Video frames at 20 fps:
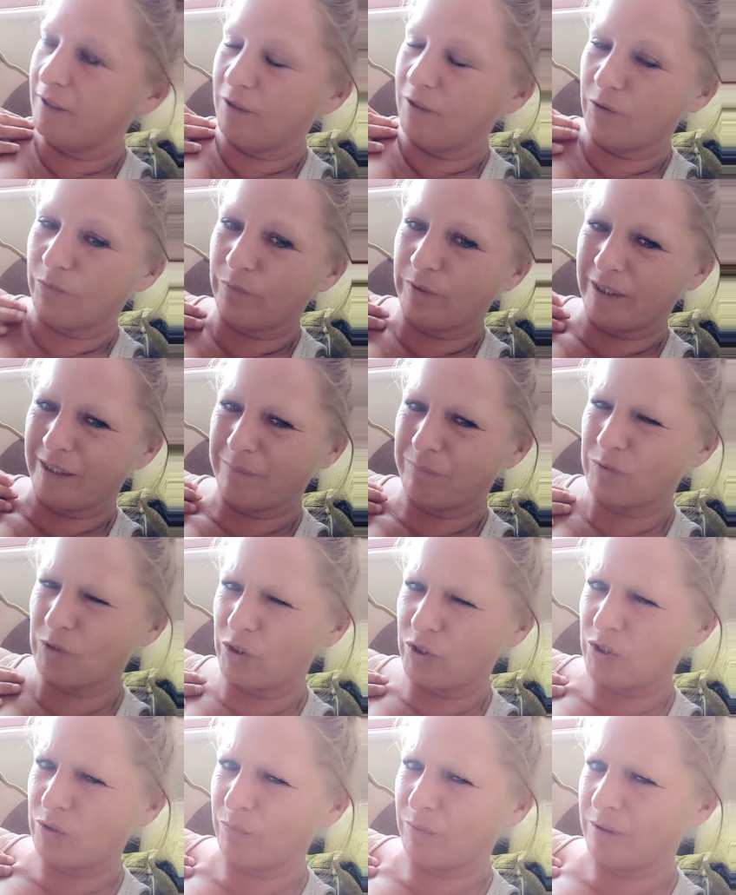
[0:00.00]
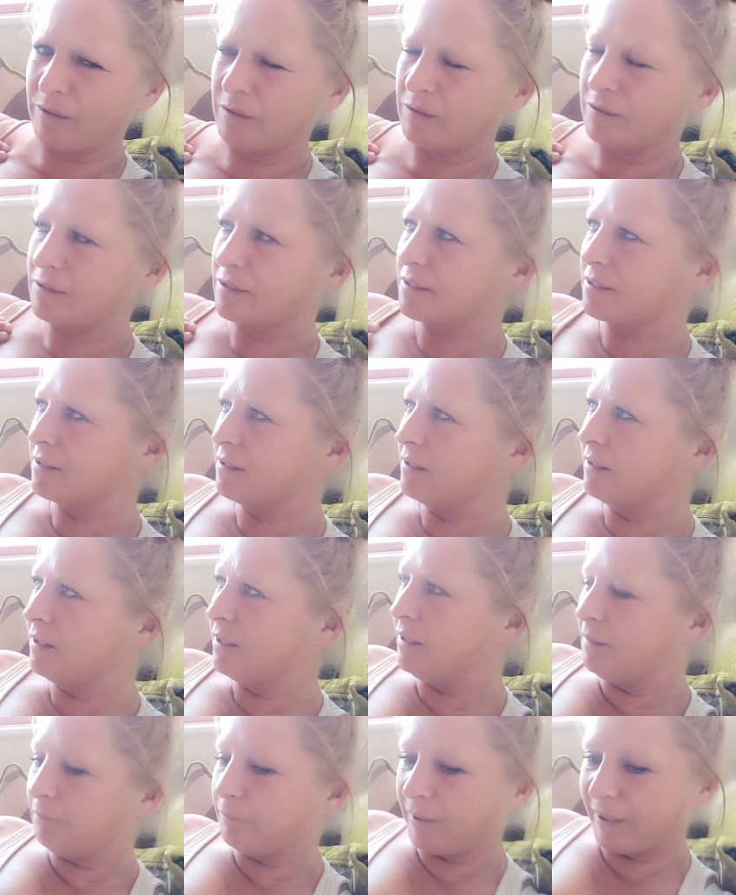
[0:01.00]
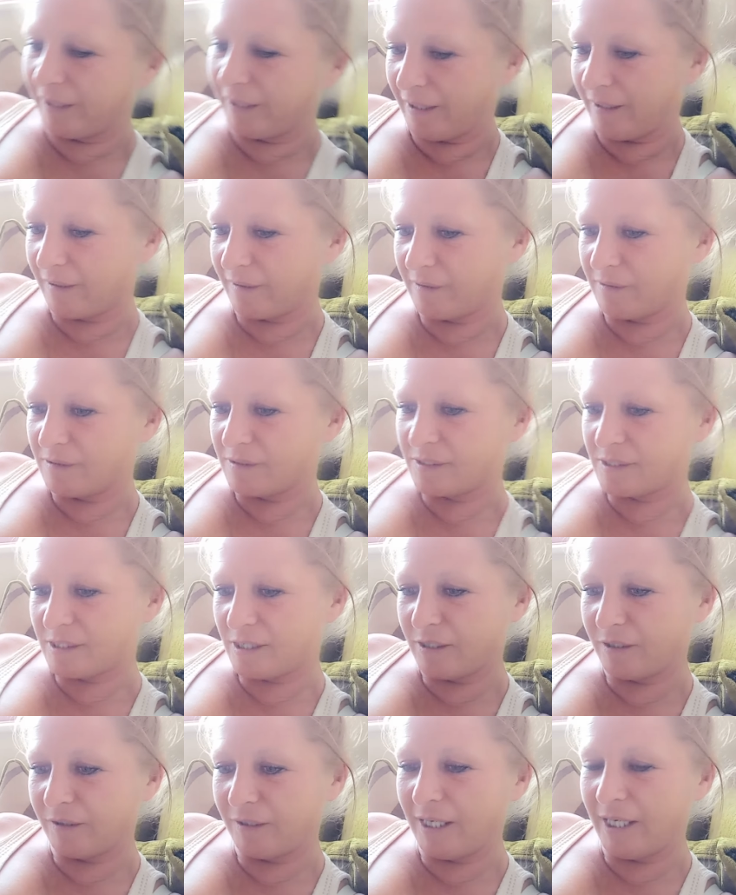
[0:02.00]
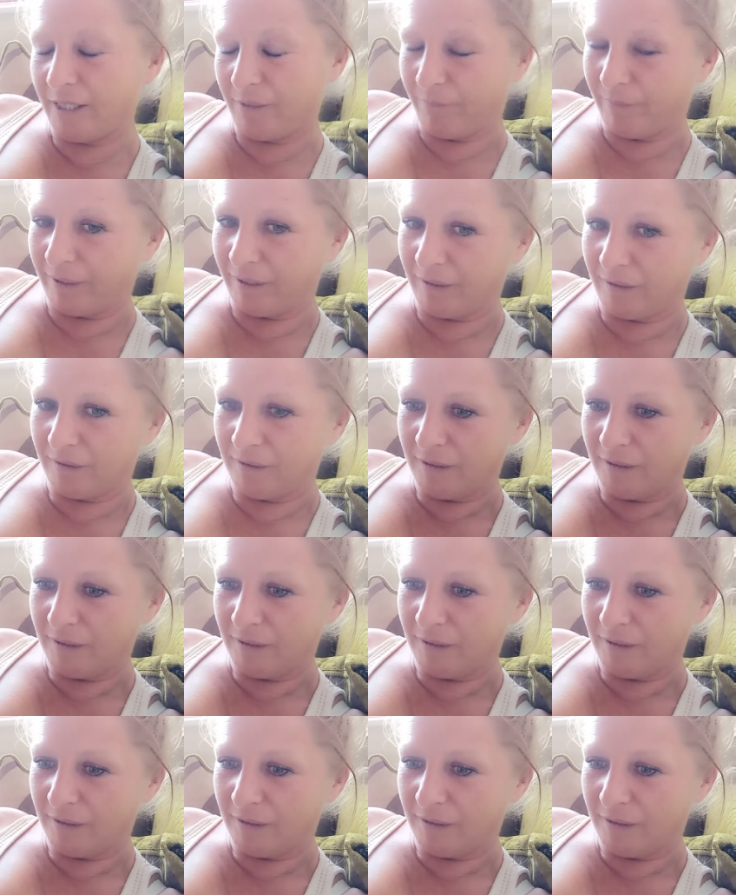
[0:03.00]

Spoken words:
and not one of them dodgy ones. But yeah, so anyway...